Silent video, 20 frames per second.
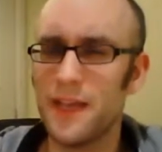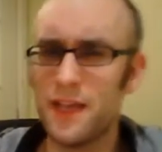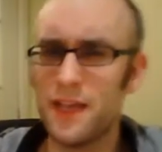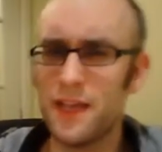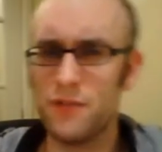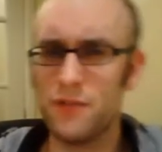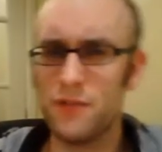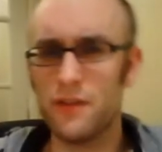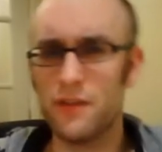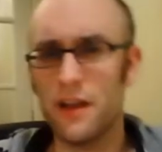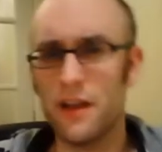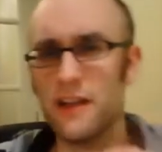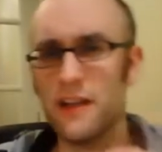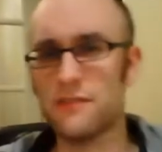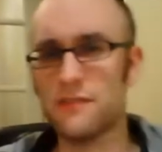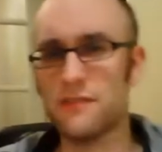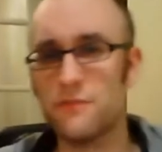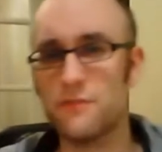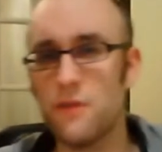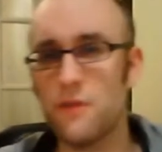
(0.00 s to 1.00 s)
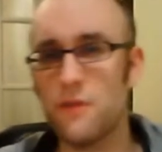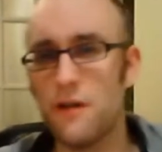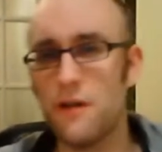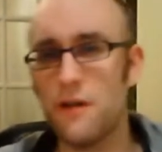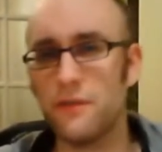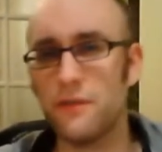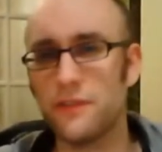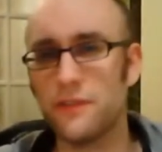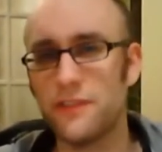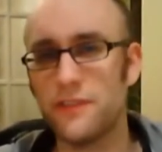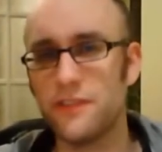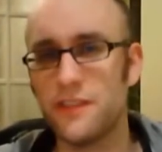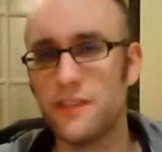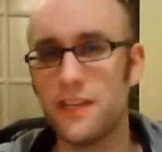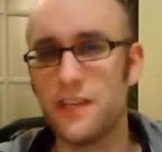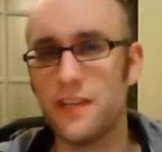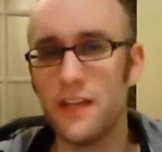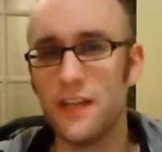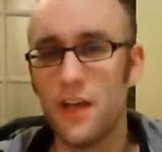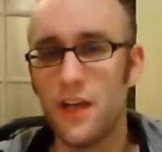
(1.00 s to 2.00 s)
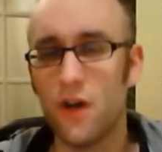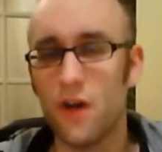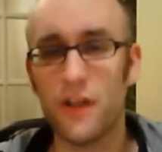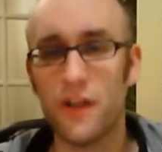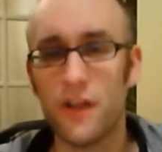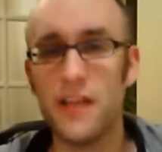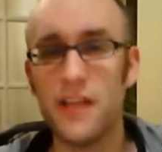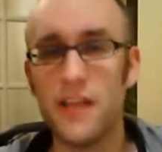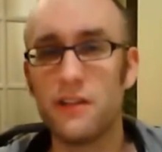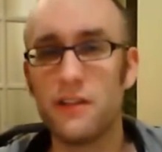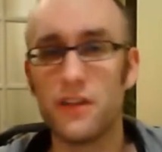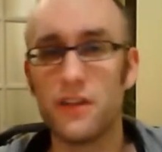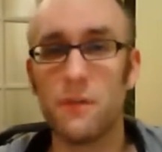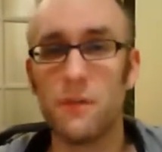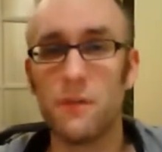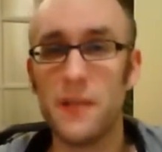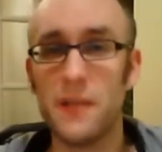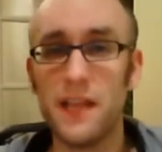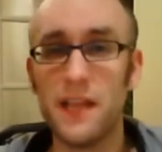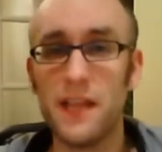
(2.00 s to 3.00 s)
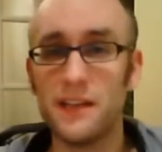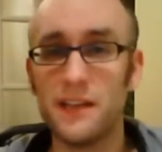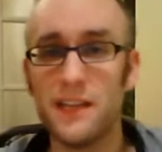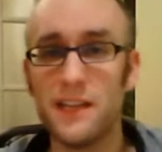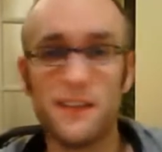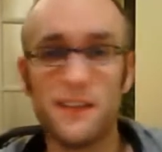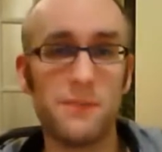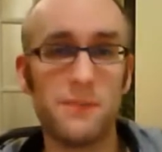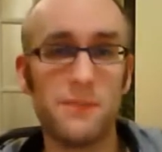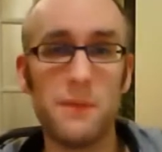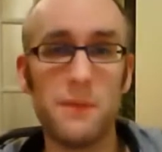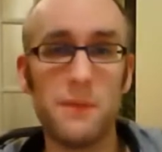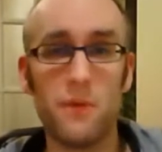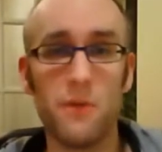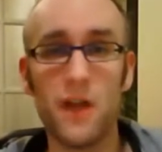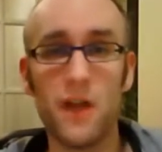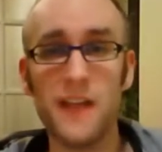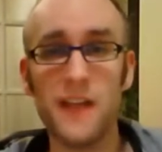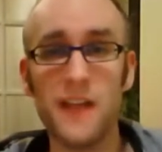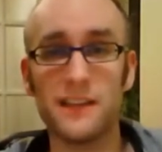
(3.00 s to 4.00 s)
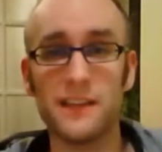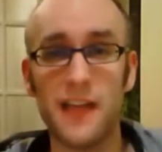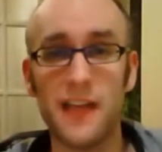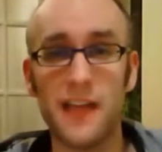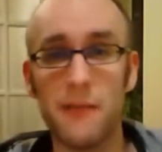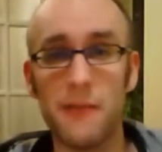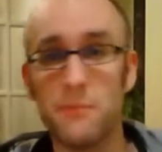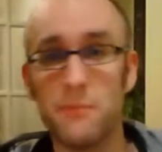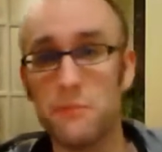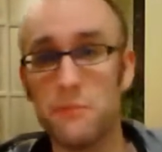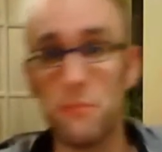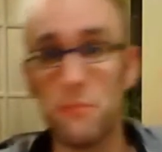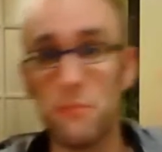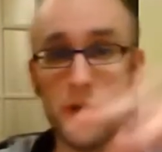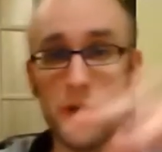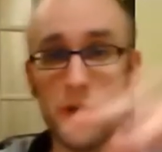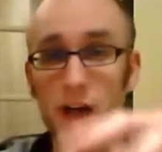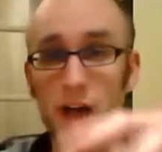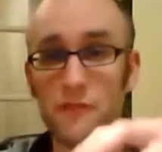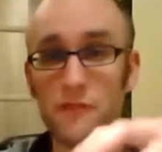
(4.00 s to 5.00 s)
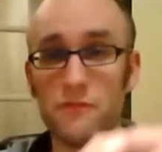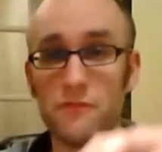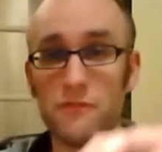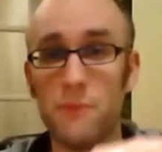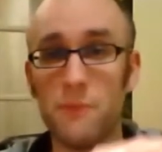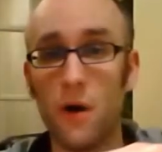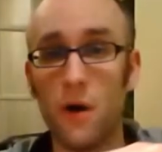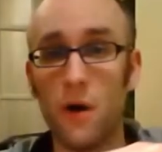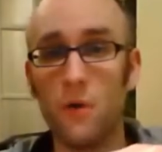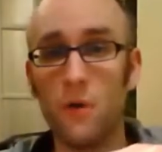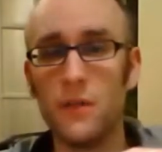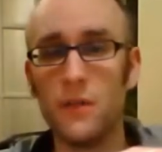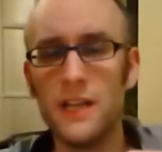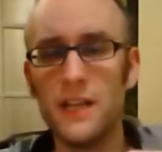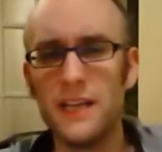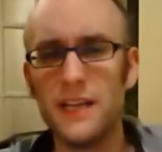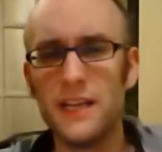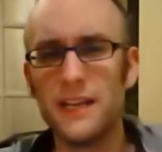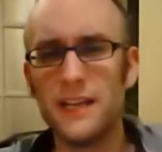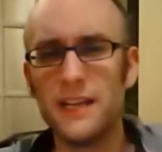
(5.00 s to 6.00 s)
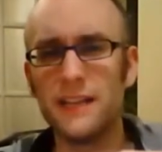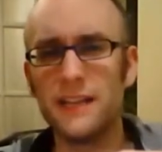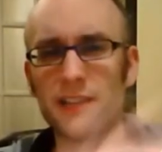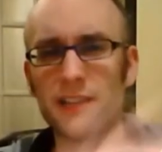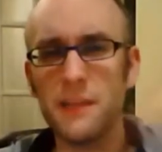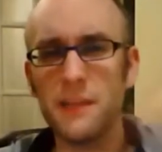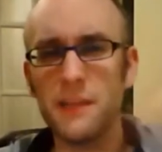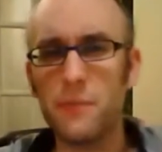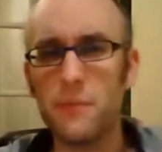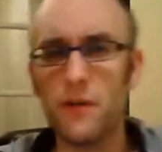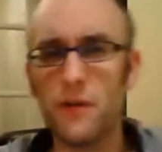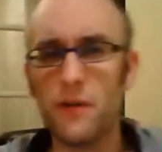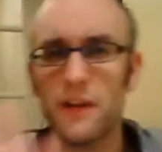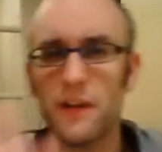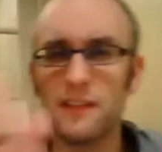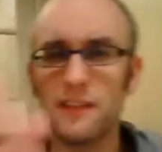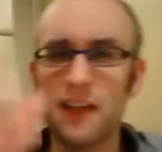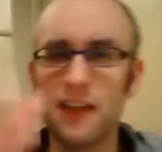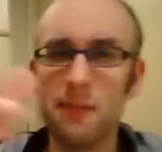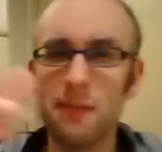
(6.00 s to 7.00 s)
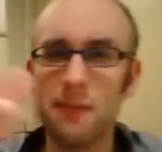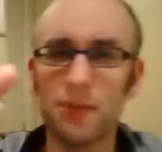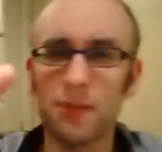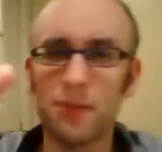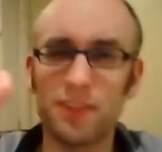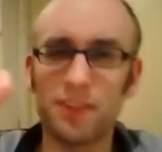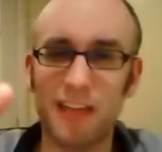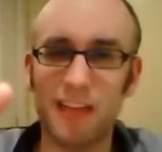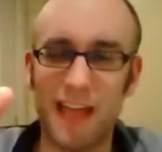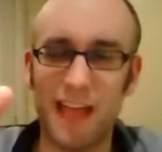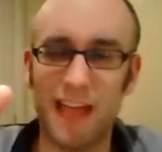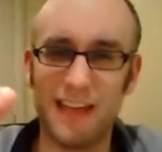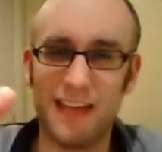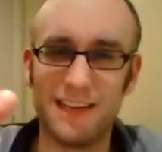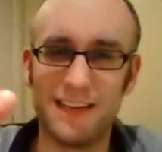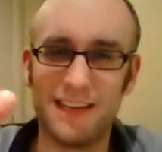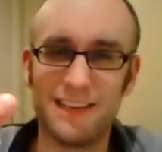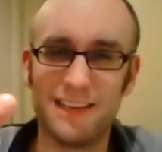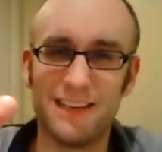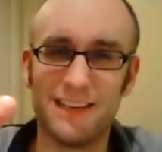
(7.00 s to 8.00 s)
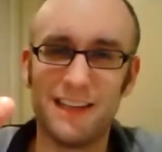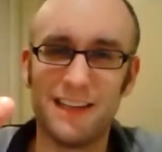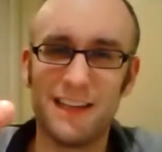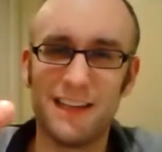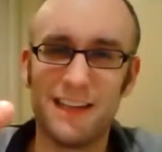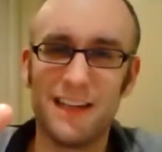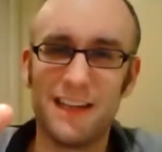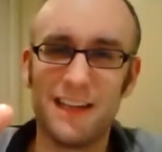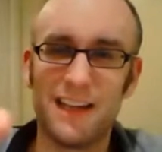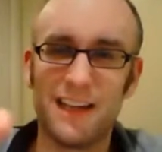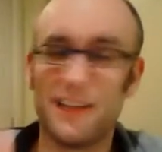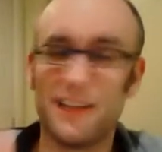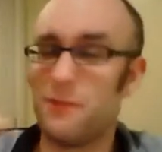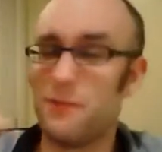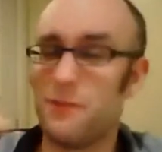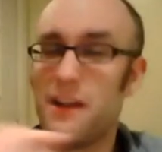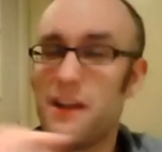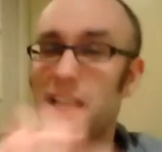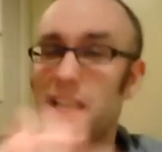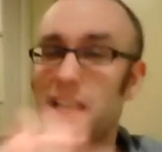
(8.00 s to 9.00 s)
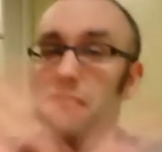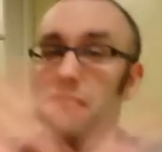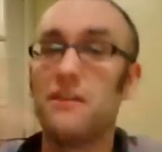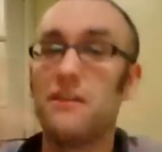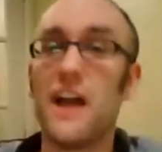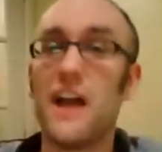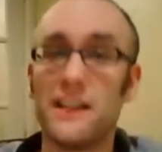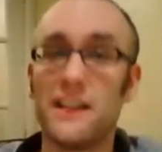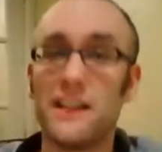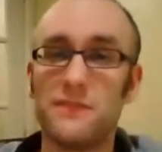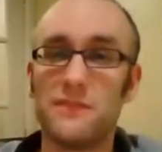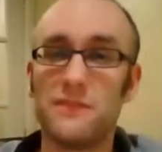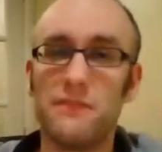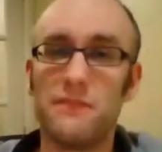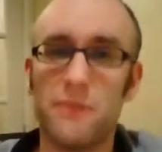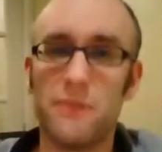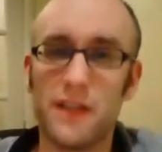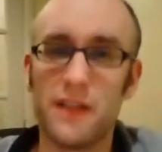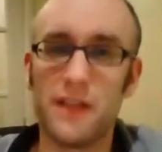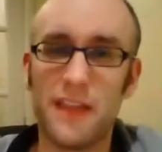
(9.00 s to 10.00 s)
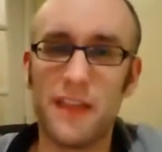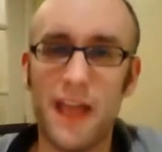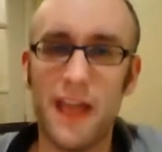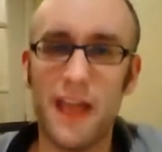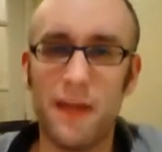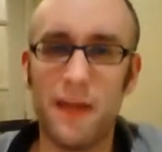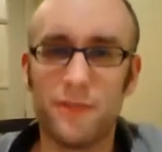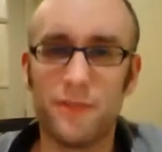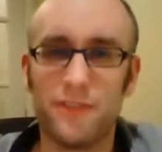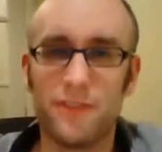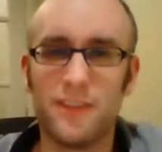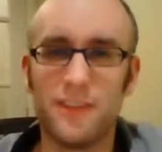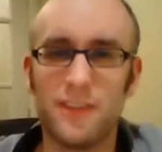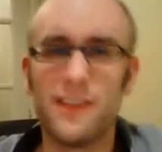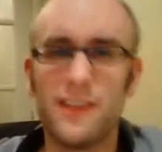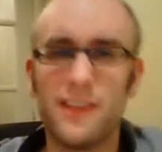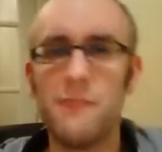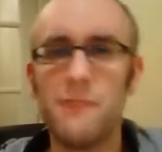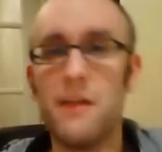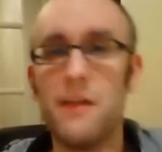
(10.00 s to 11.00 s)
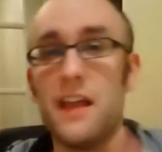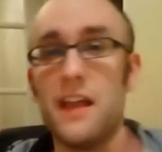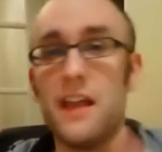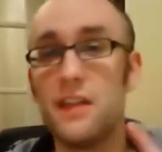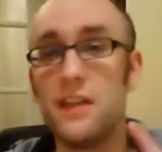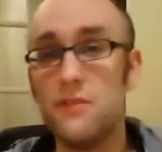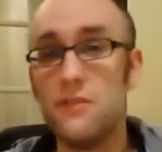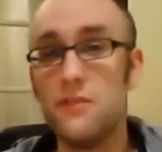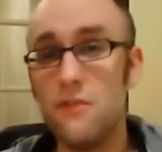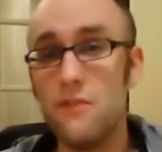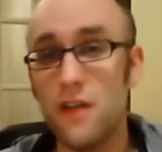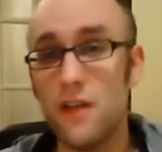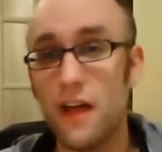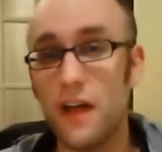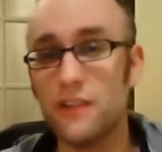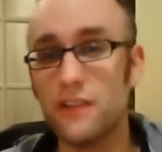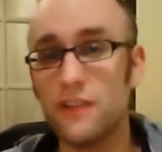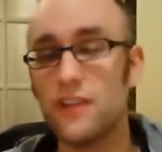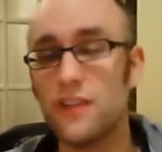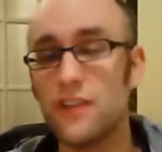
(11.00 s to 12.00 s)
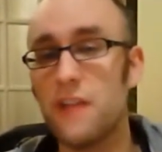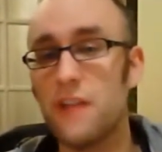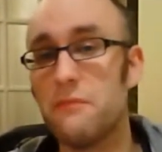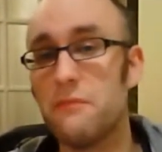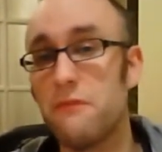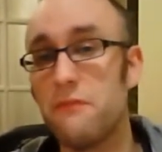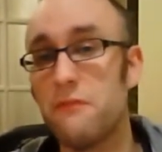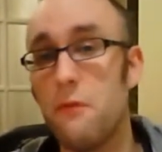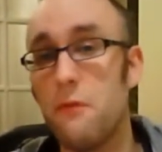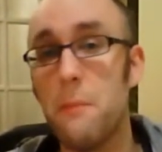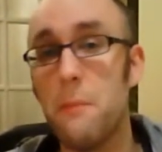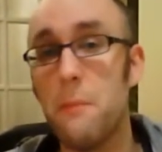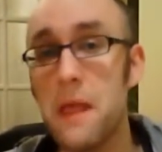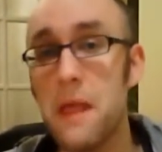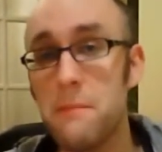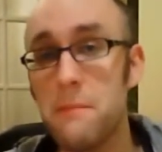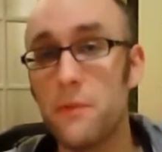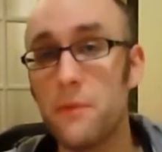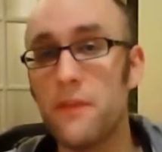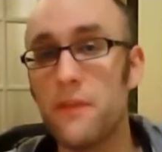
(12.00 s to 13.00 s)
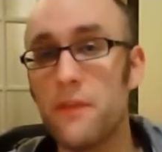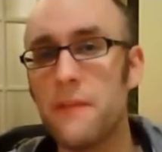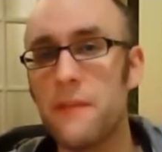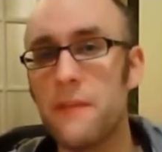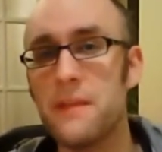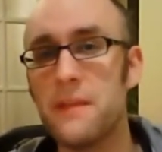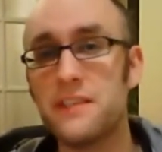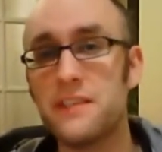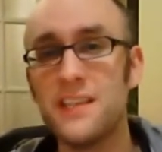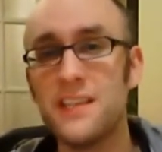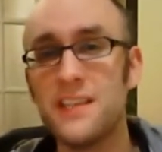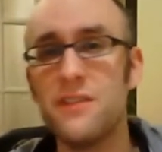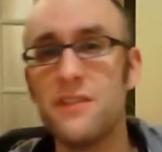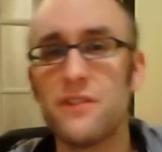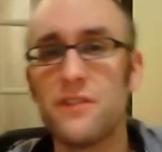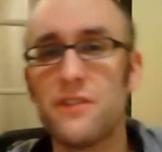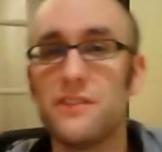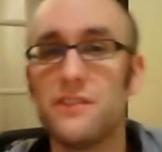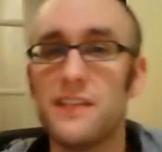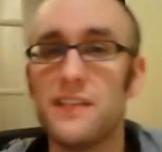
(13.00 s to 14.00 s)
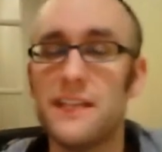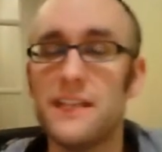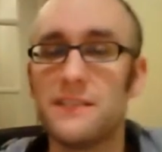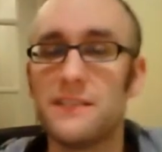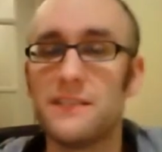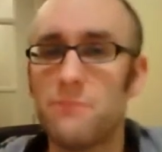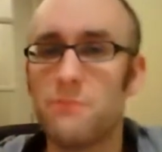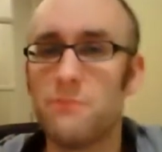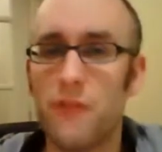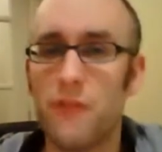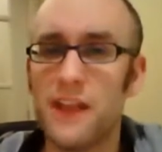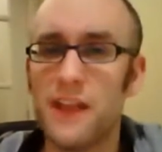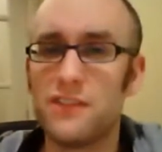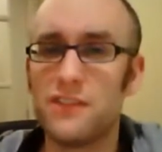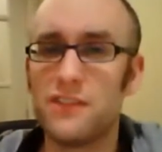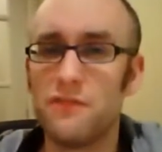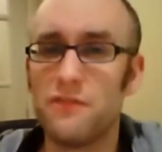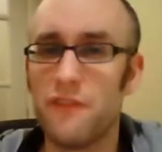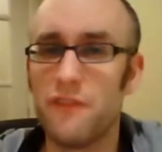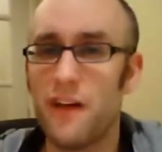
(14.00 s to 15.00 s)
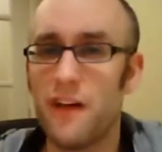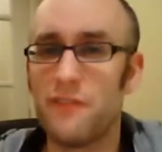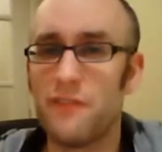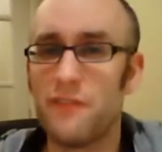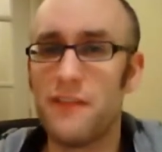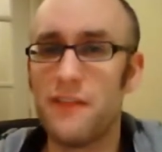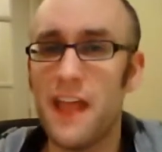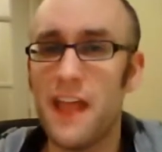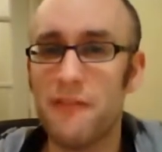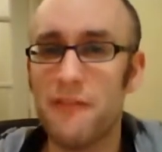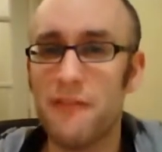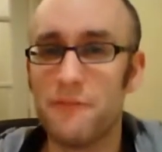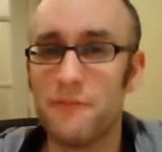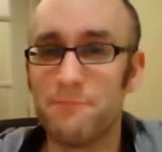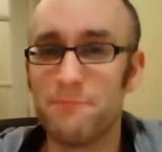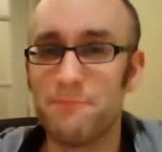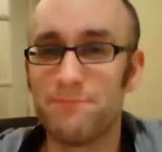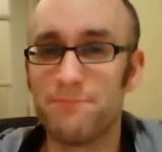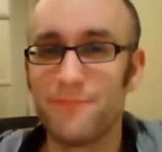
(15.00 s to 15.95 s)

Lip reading: You are the light of the world. A city on a hill cannot be hidden. Neither do people light a lamp and put it under a bowl. Instead, they put it on its lampstand, and where it can give light to everybody in the house. In the same way, let your light shine before people, that they may see your good deeds and praise your Father in heaven."